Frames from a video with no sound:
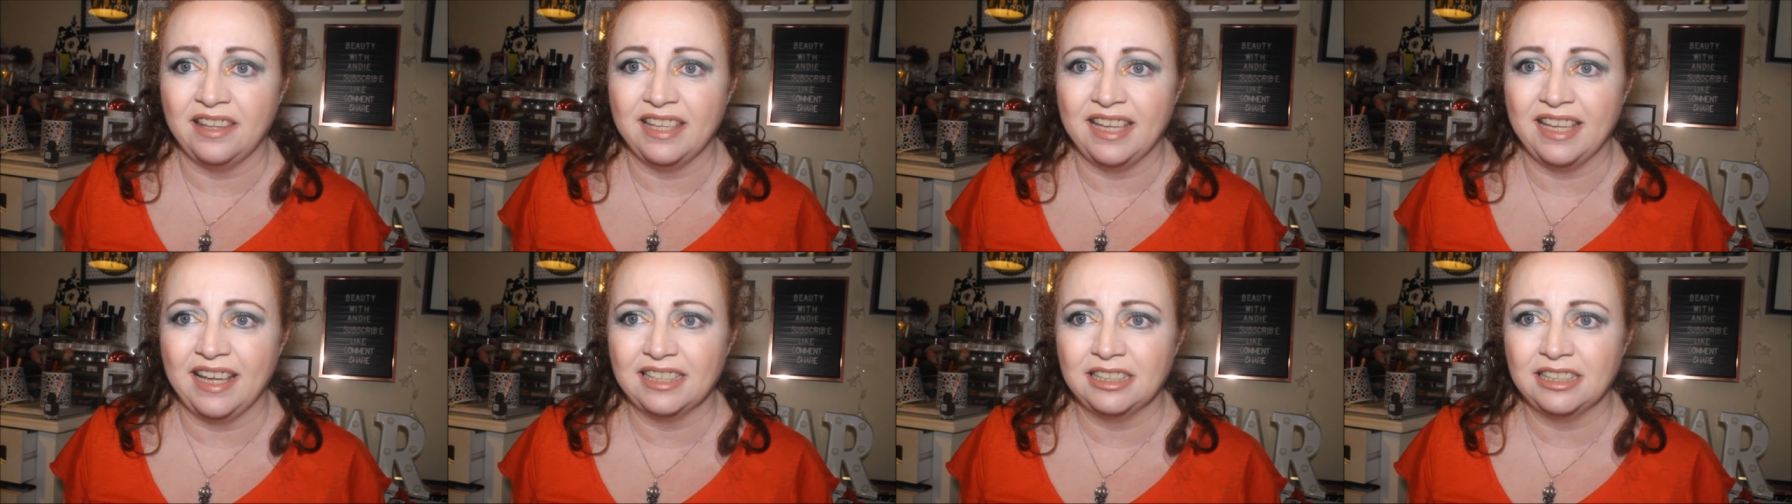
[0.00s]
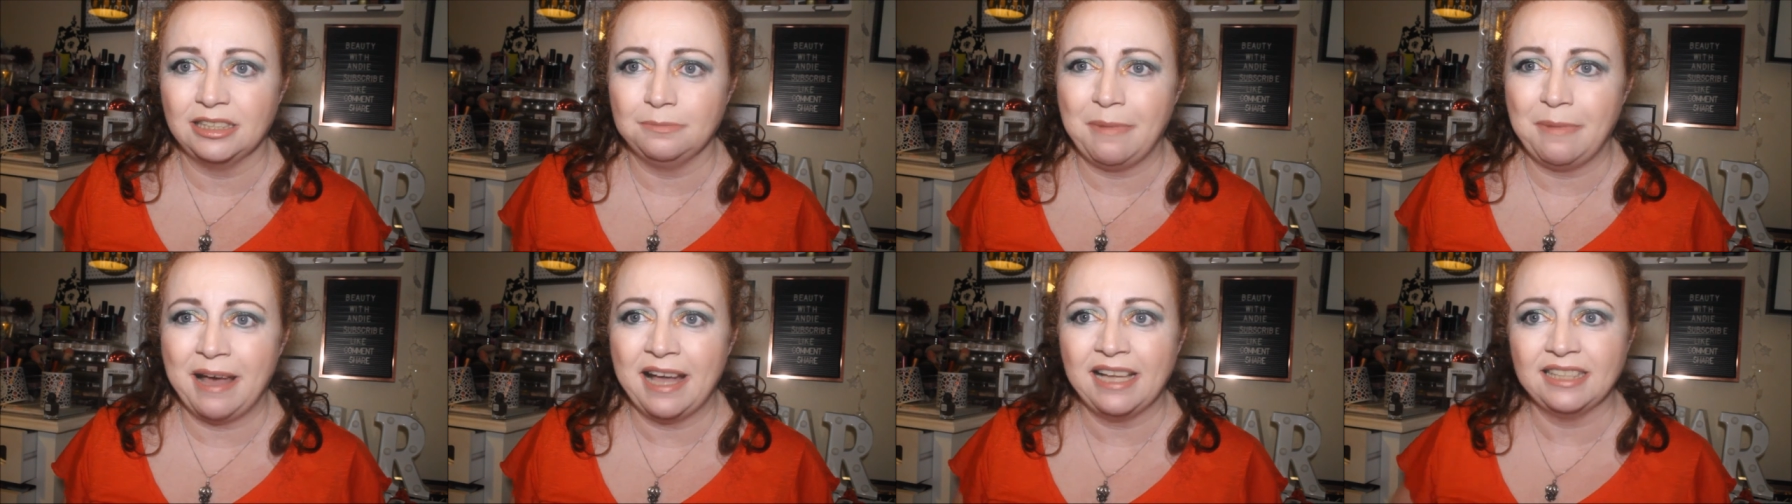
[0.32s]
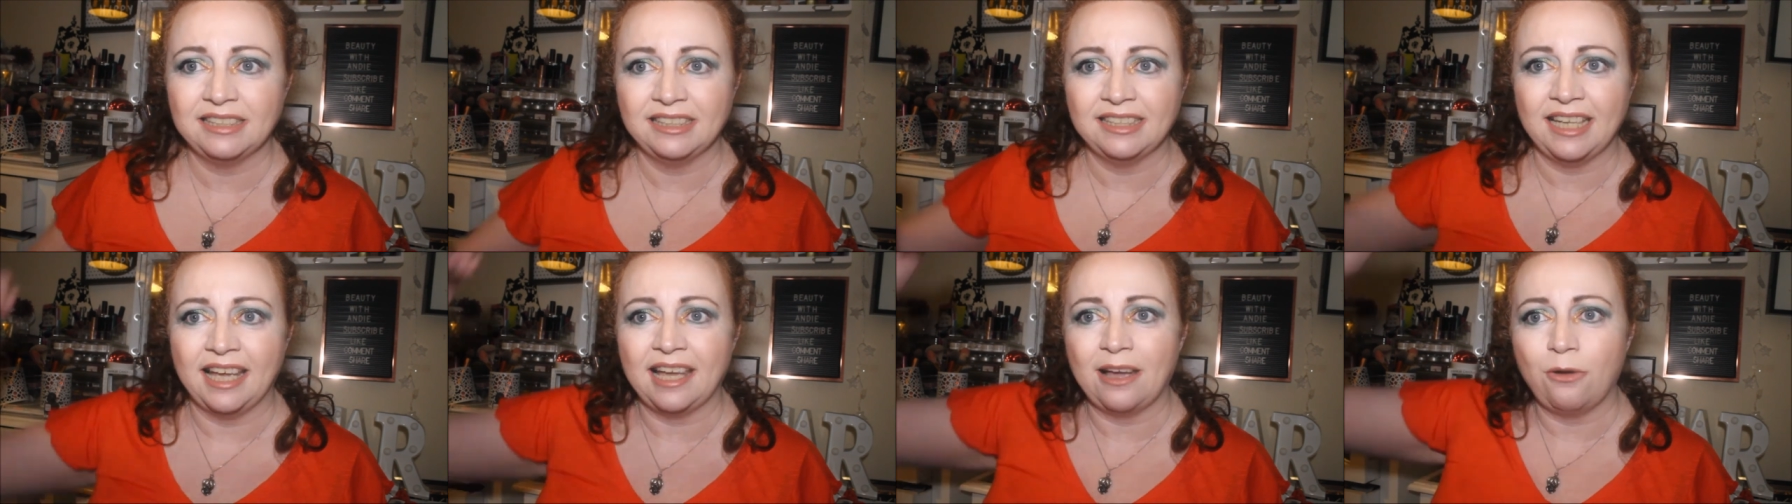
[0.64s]
they
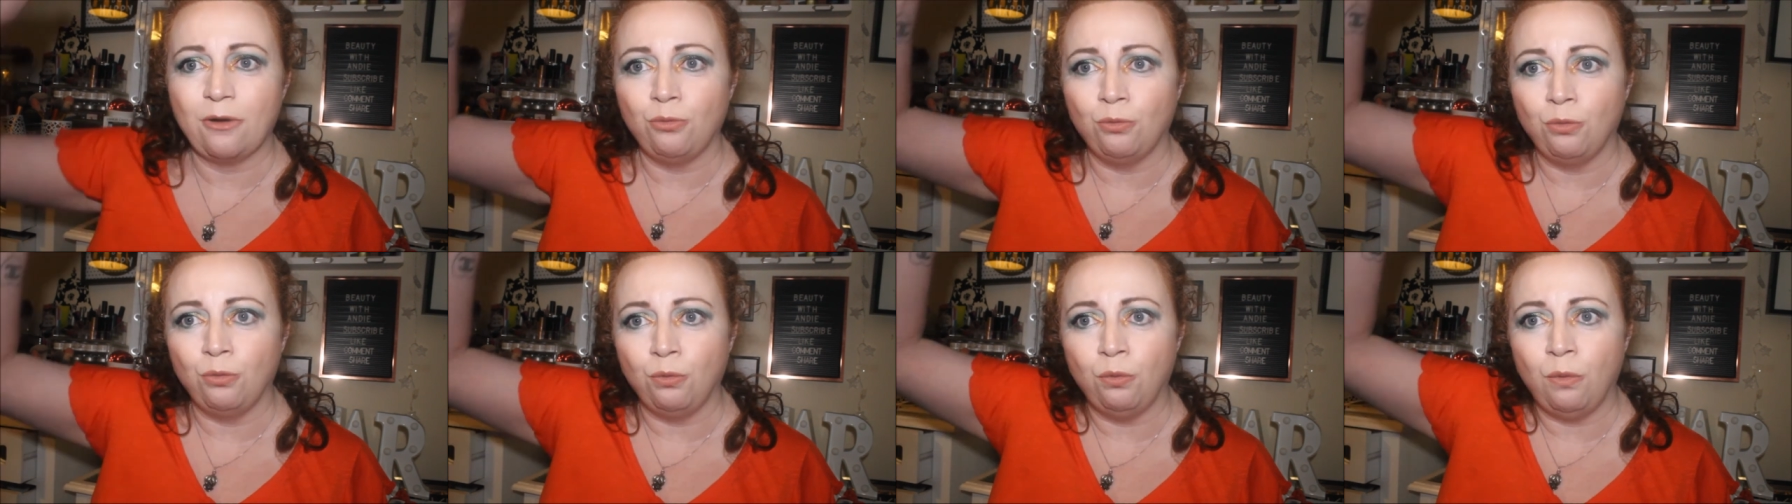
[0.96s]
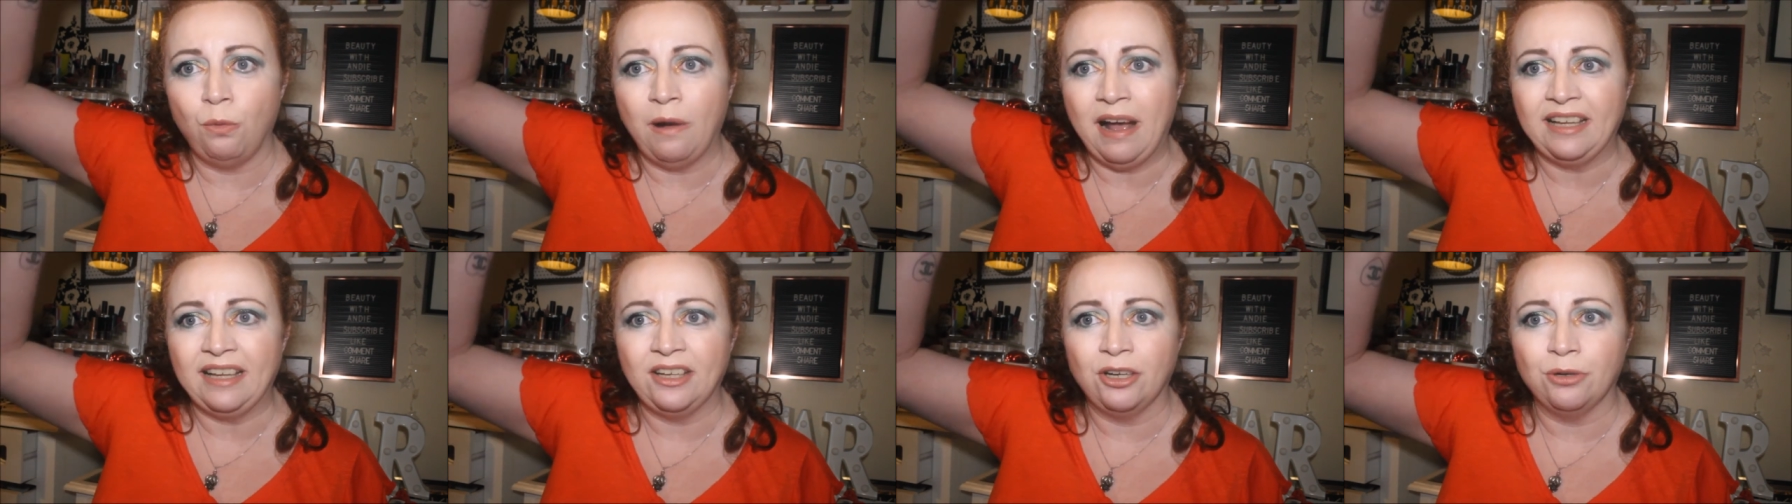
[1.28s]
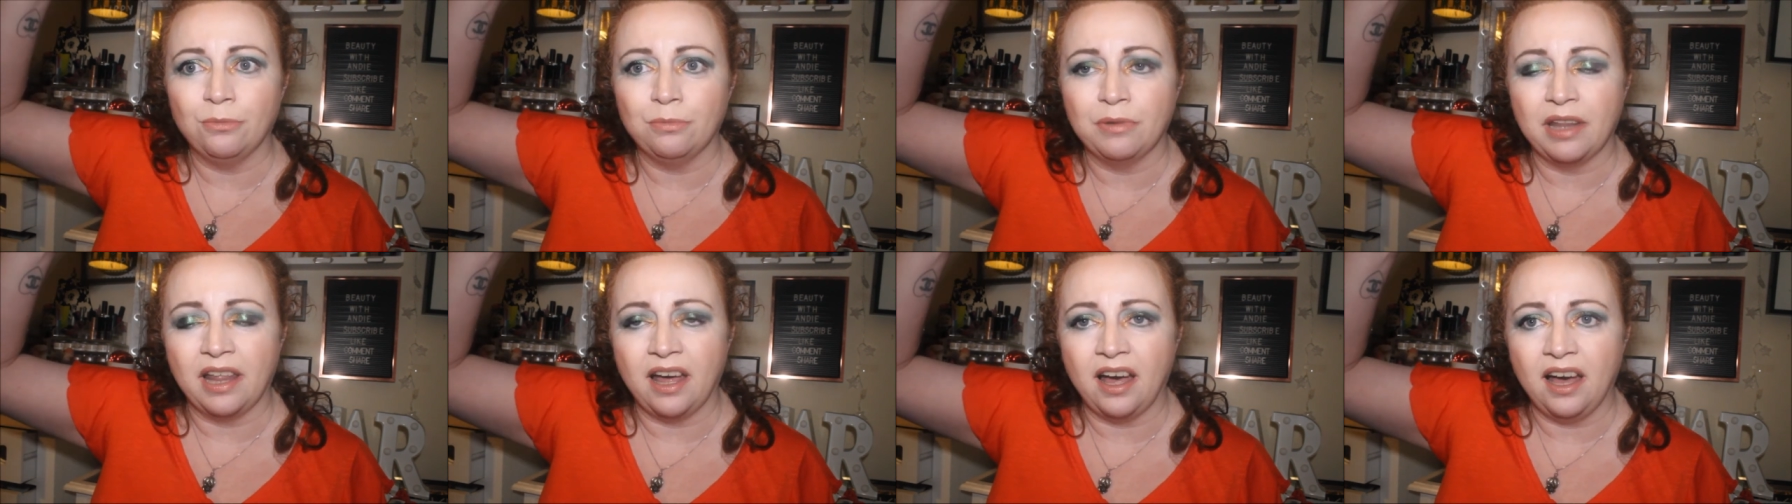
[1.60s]
expect it all way
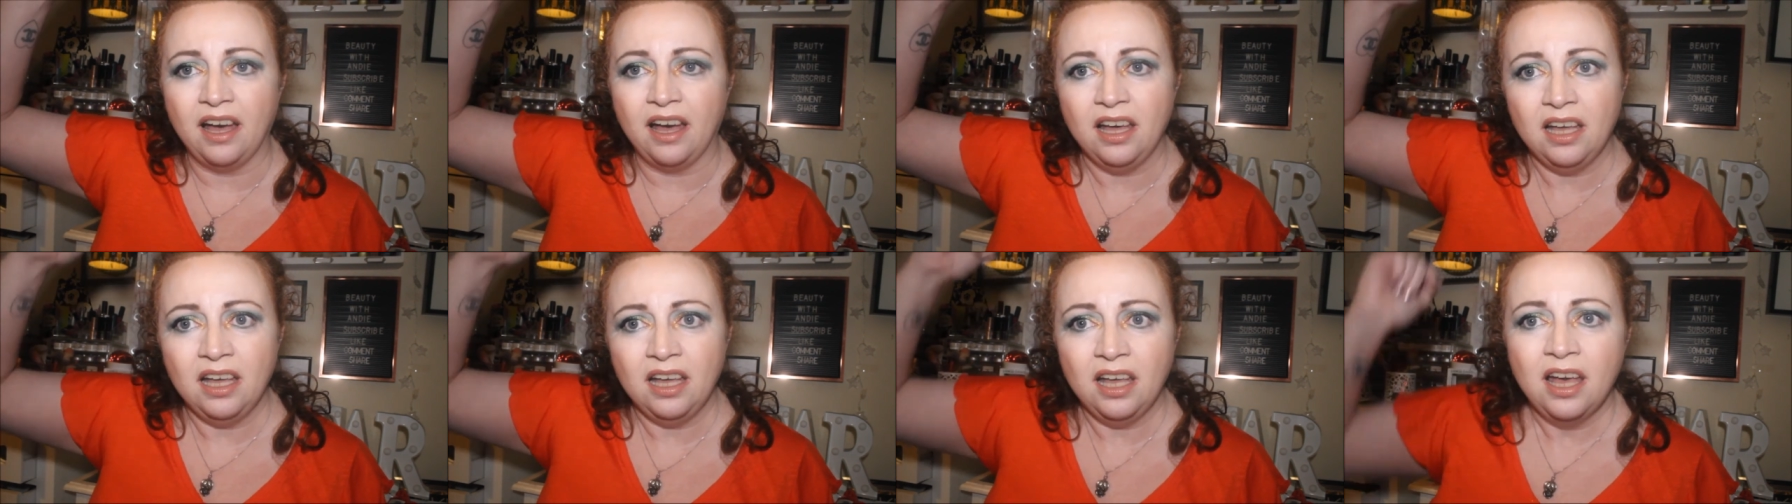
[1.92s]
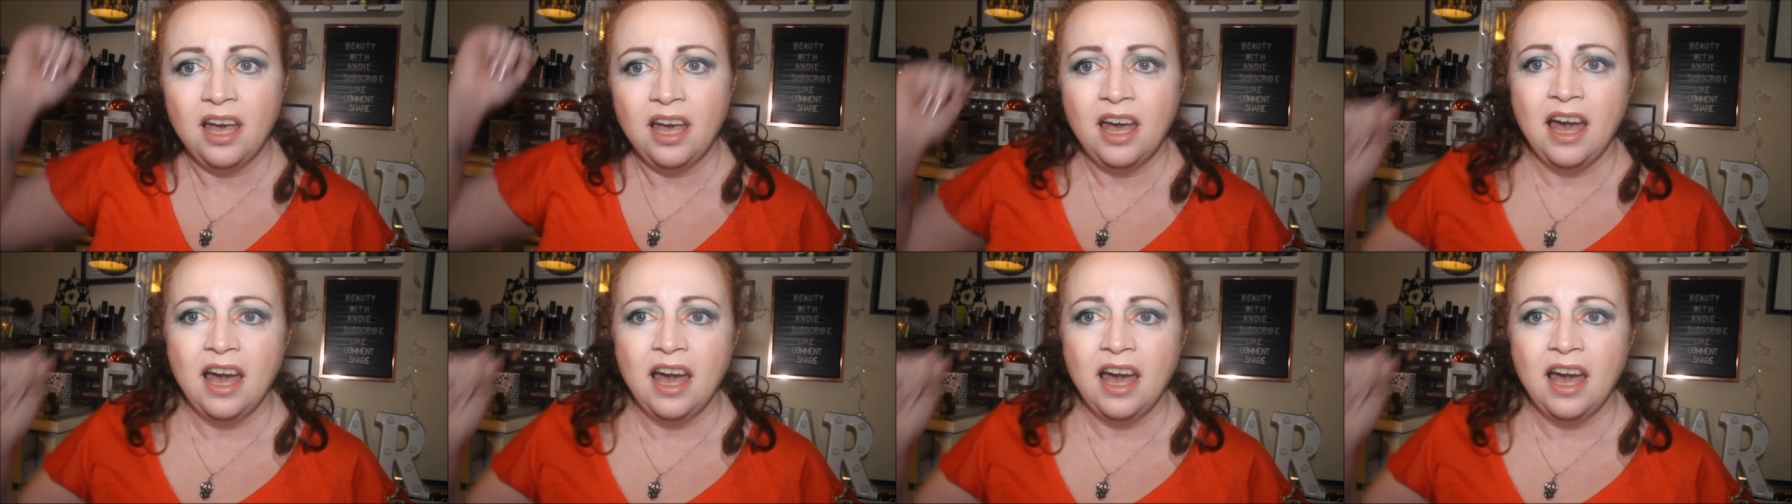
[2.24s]
up there.